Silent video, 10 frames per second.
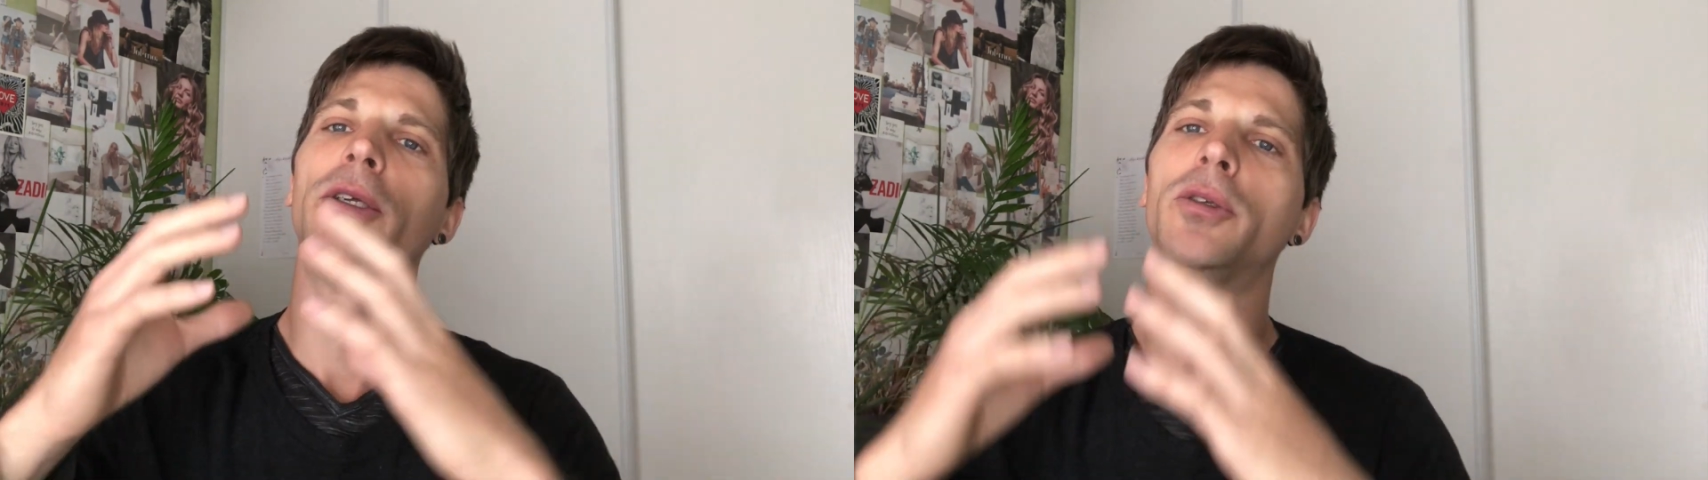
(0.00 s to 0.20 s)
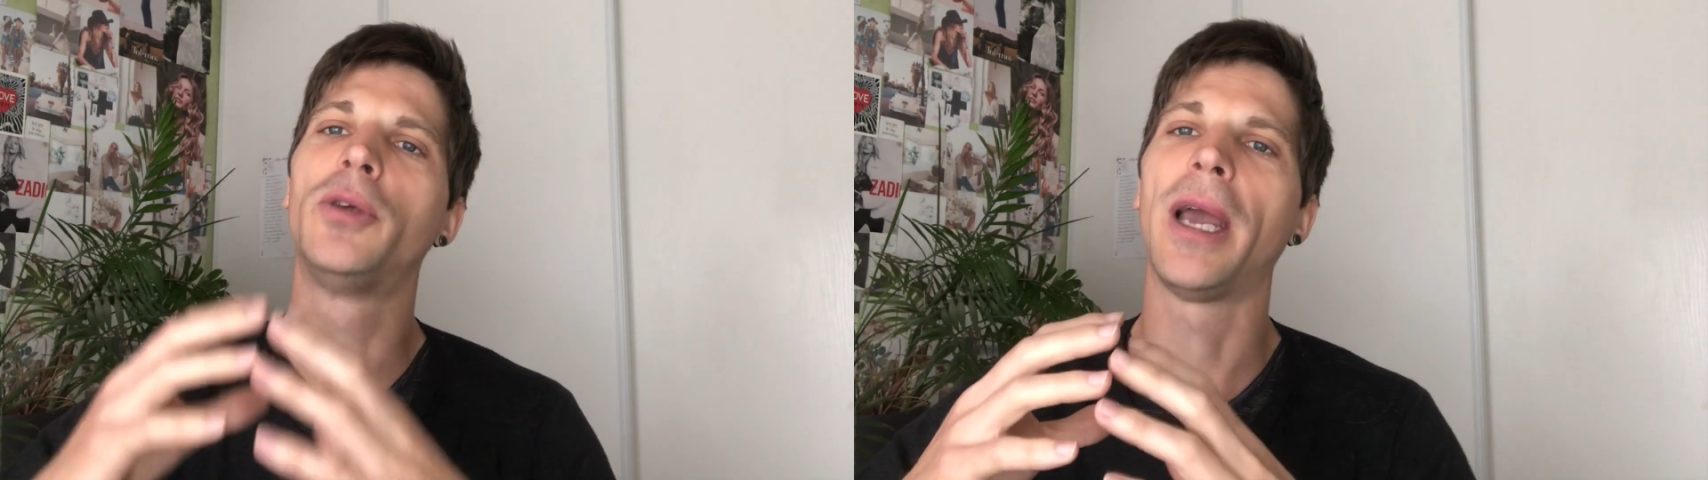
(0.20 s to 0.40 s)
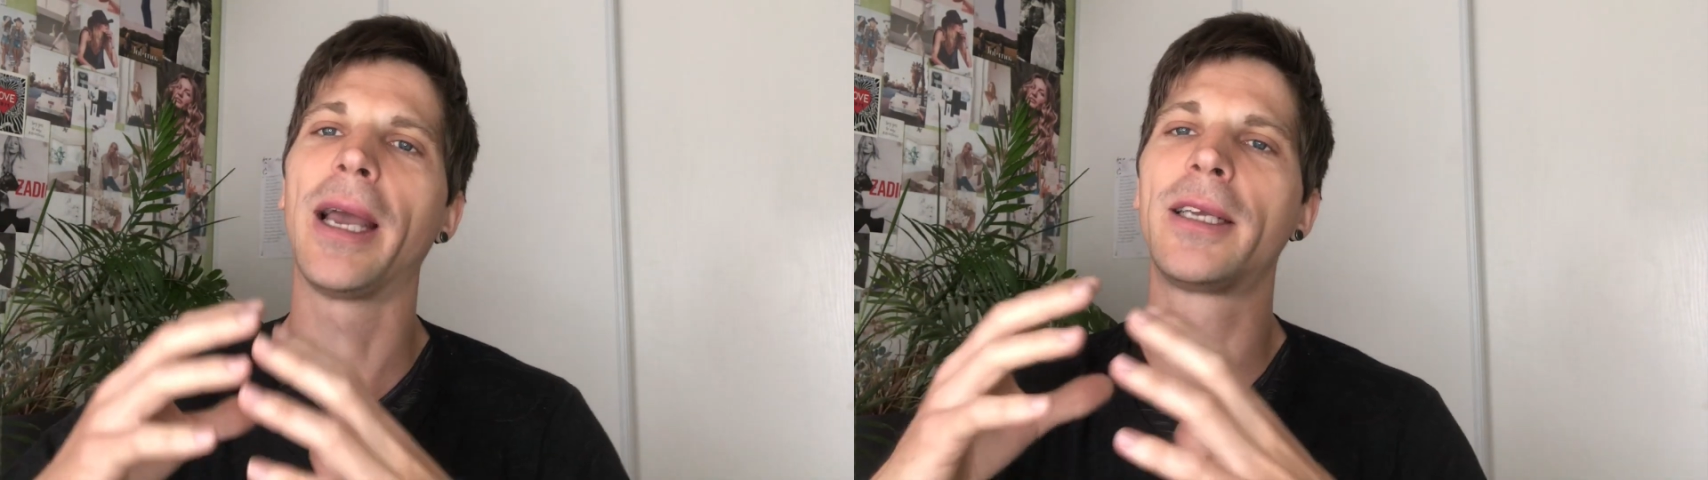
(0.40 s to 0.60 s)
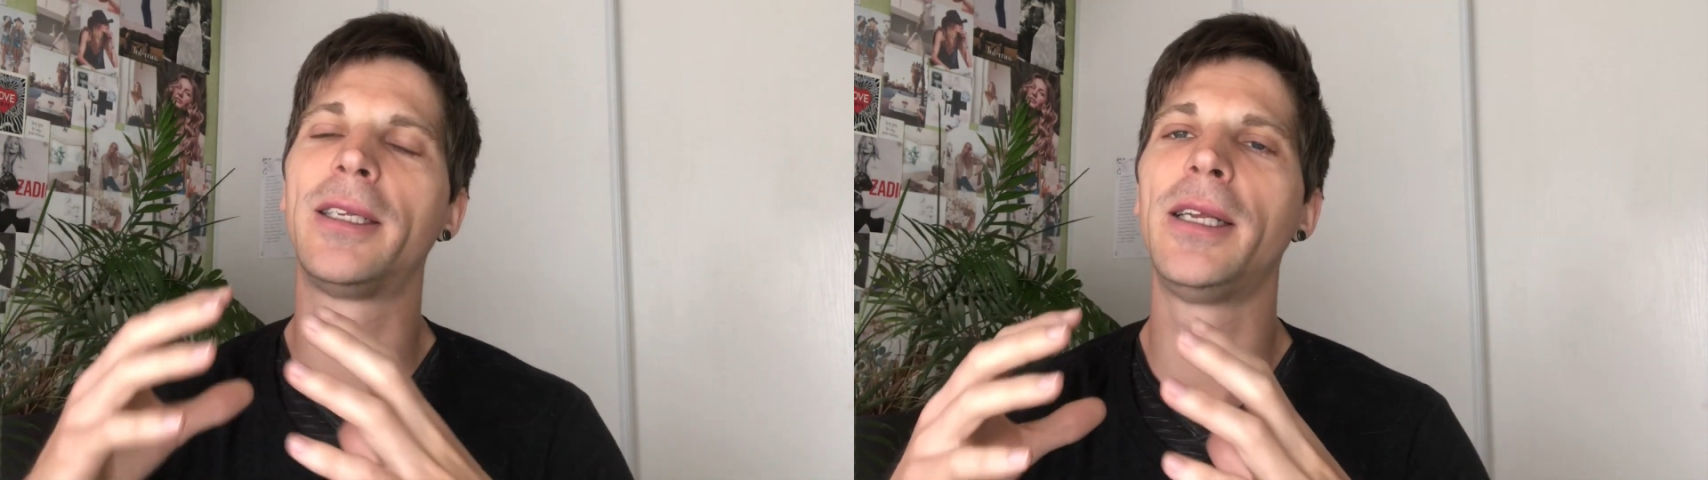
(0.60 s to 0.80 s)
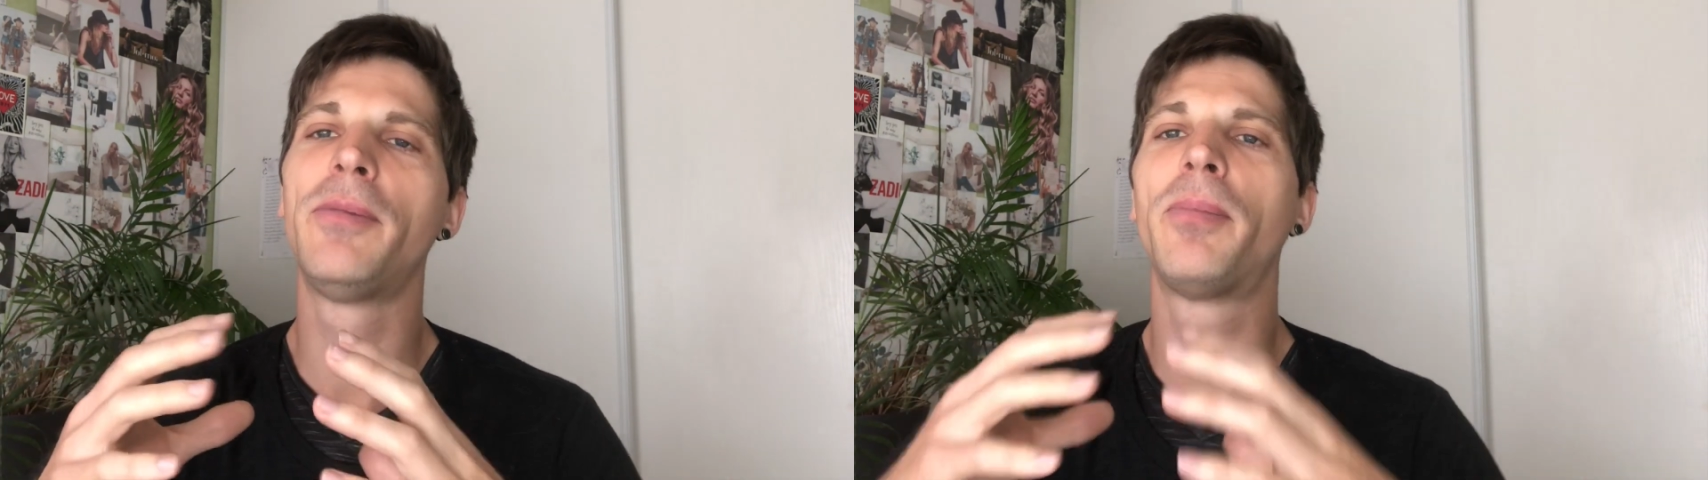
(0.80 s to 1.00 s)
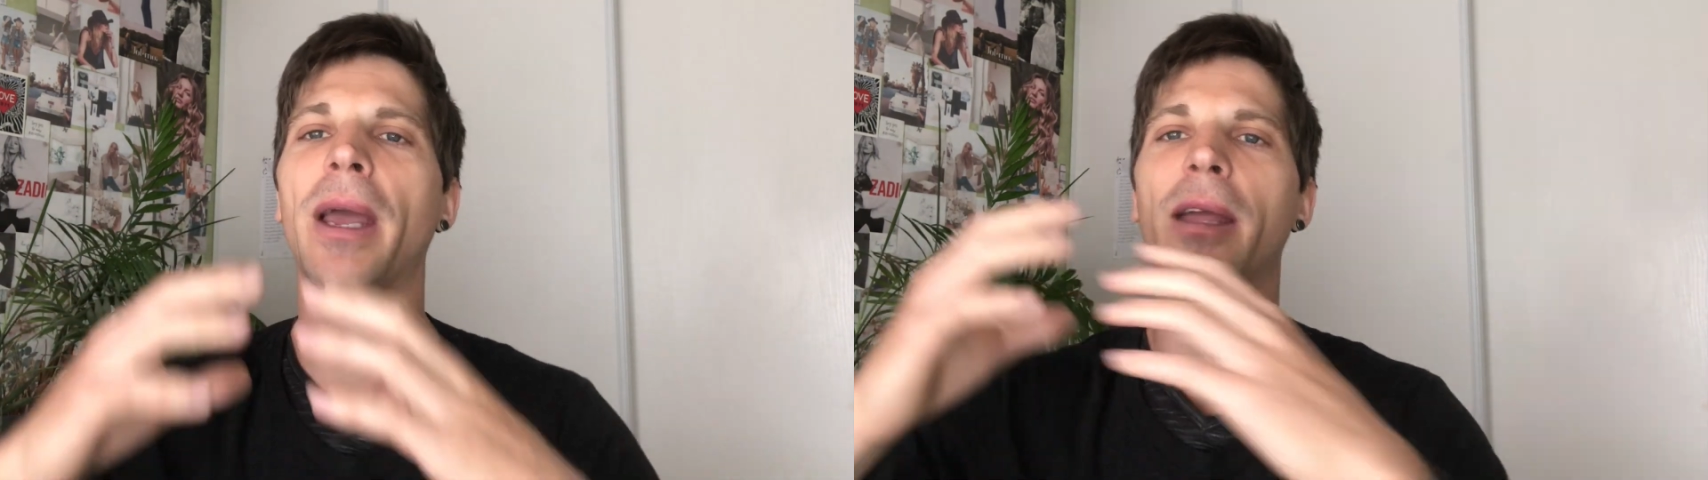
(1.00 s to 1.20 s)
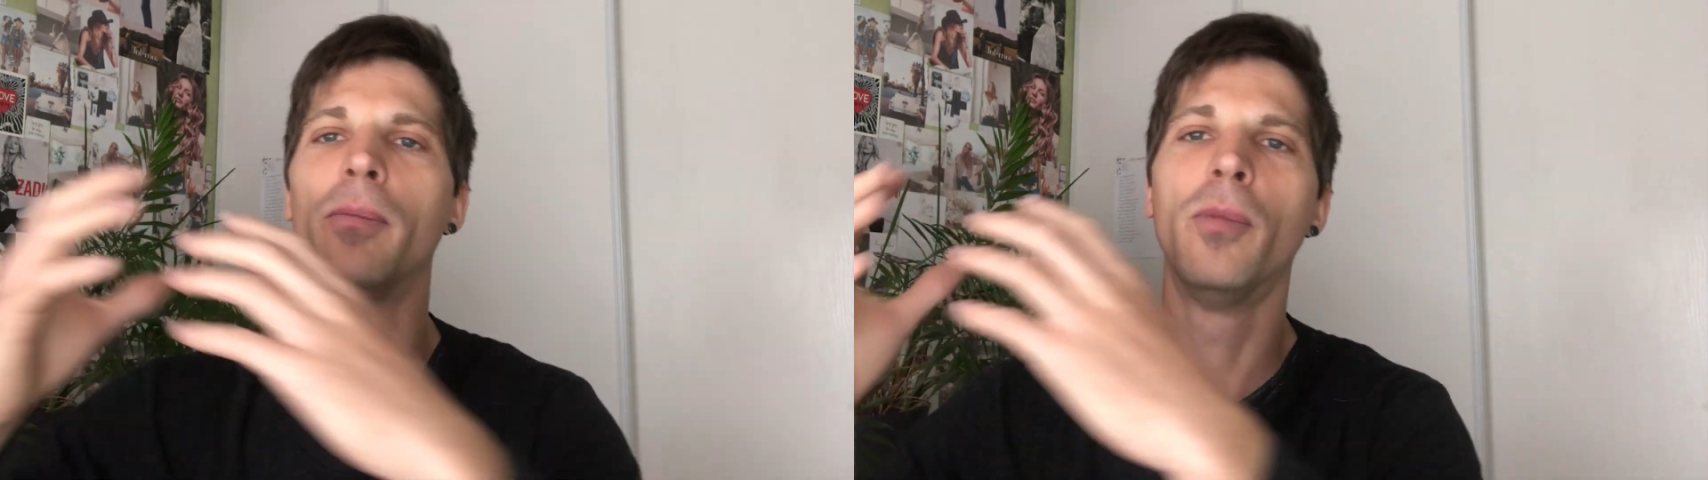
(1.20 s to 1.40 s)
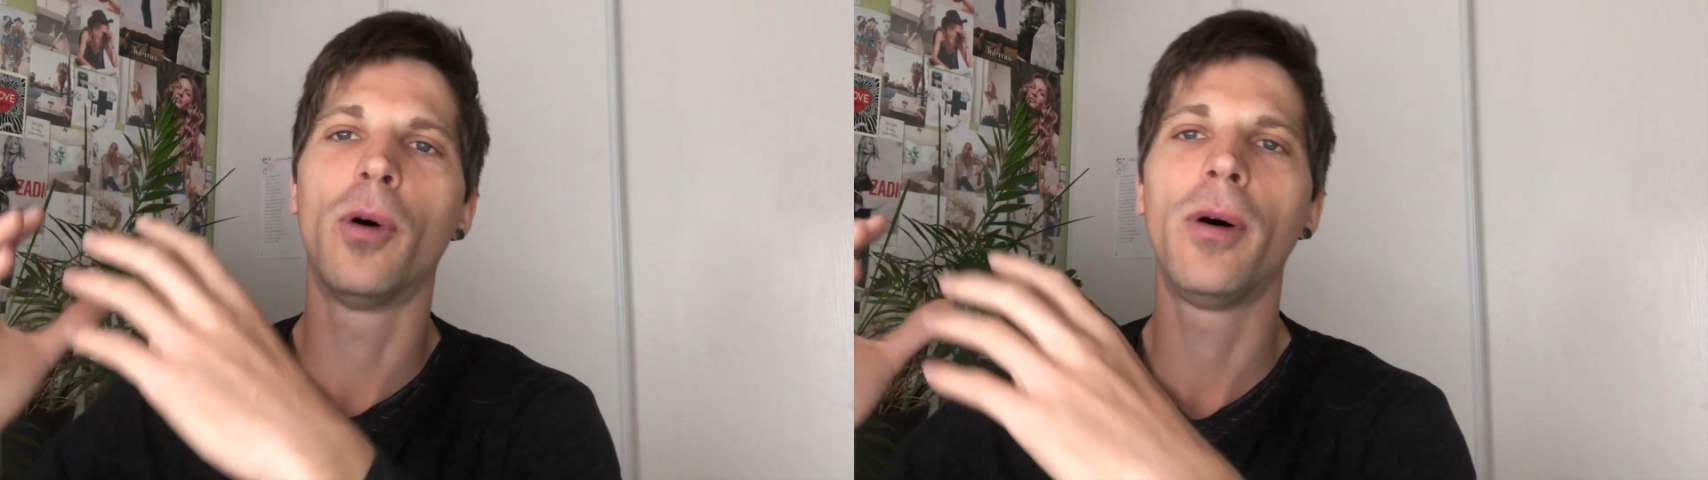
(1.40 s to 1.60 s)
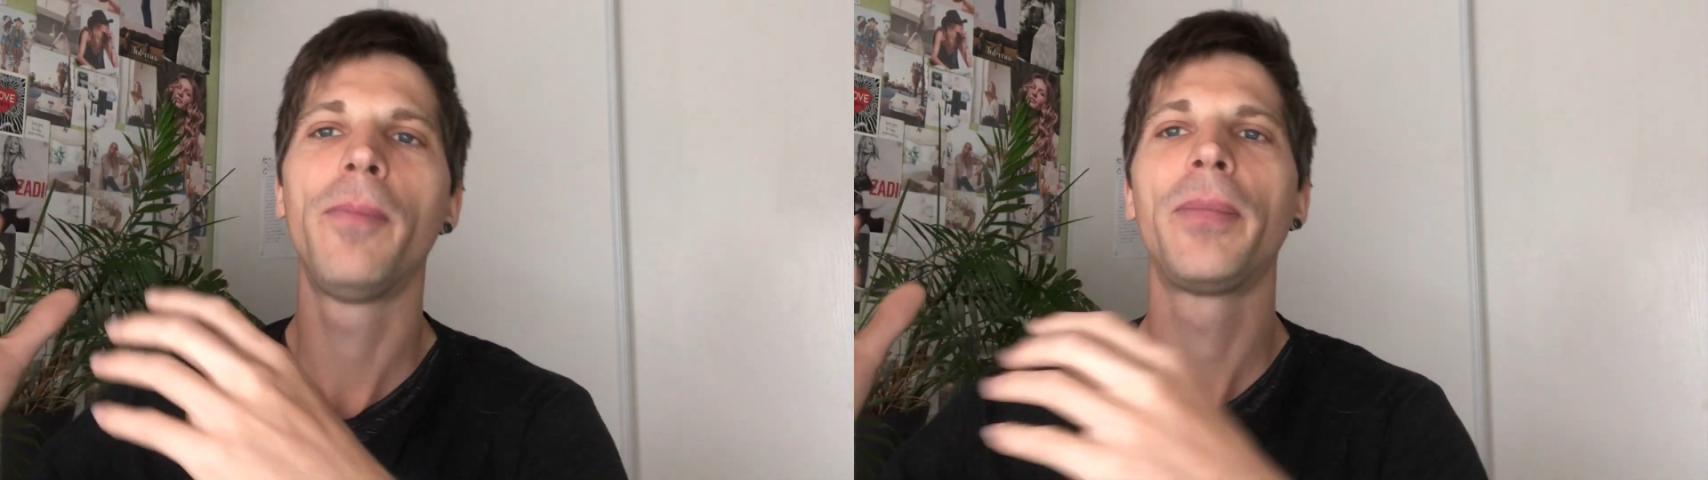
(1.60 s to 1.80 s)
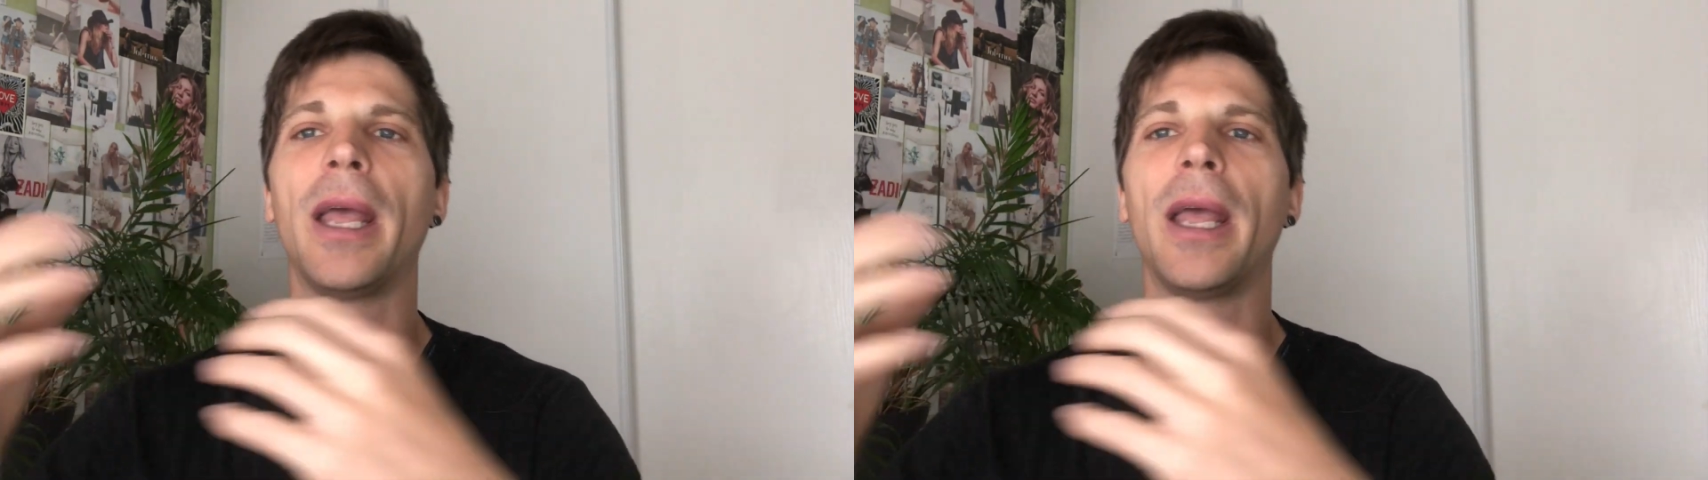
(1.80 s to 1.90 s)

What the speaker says: to actually pay more,